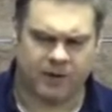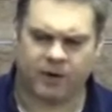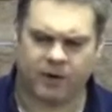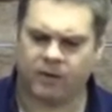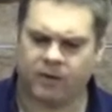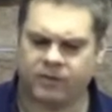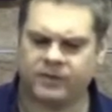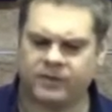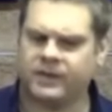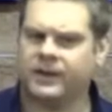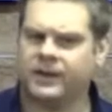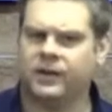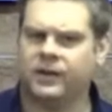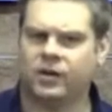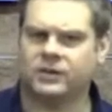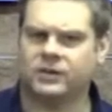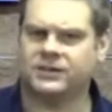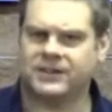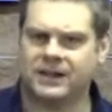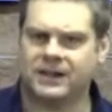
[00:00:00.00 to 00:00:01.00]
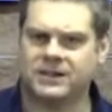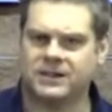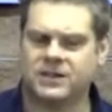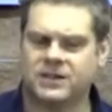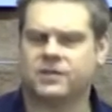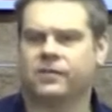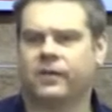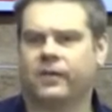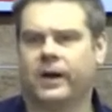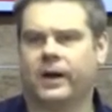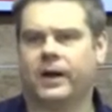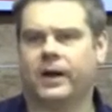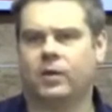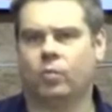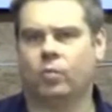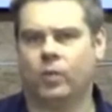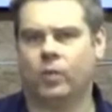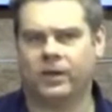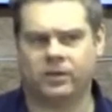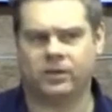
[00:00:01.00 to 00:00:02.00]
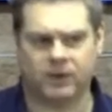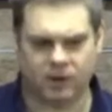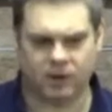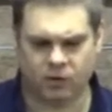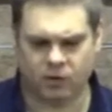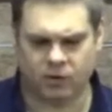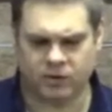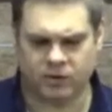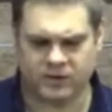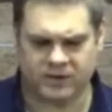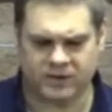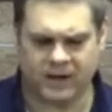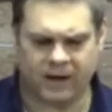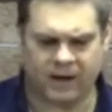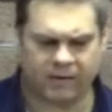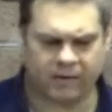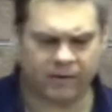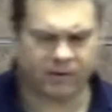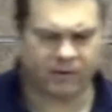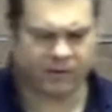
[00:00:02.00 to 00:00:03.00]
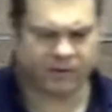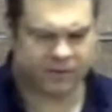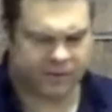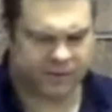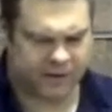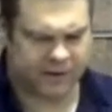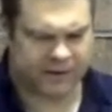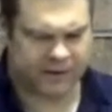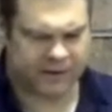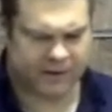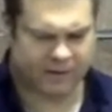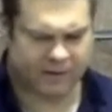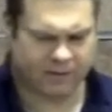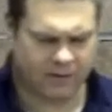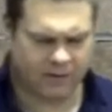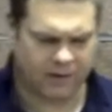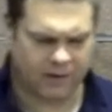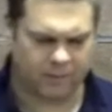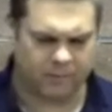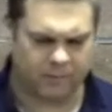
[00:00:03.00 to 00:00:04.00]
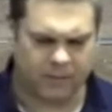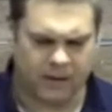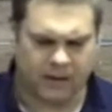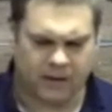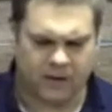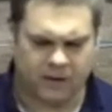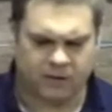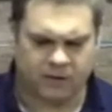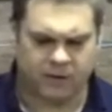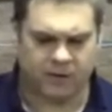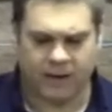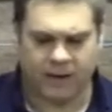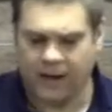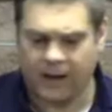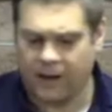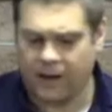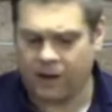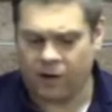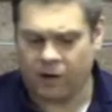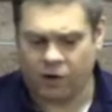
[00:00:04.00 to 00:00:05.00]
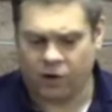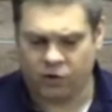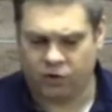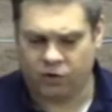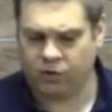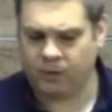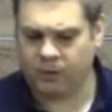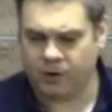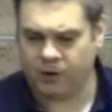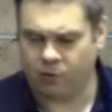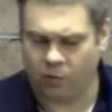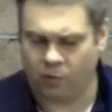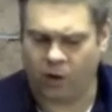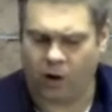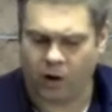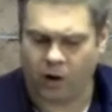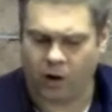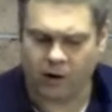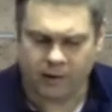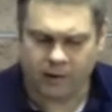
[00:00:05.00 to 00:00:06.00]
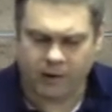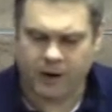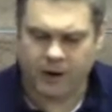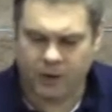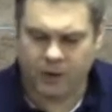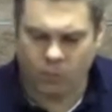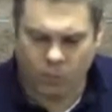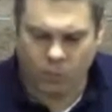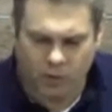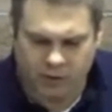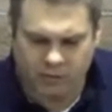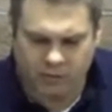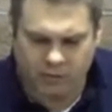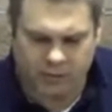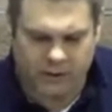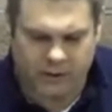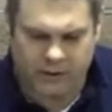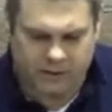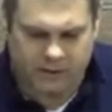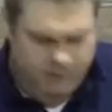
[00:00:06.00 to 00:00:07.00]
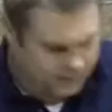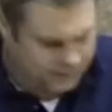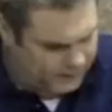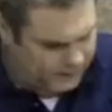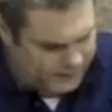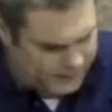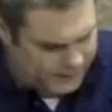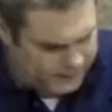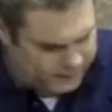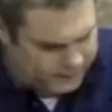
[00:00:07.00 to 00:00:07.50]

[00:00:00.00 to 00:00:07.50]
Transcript: They're obviously not satisfied with the Lord's inheritance that he'd given them. So they're doing wrong in wandering the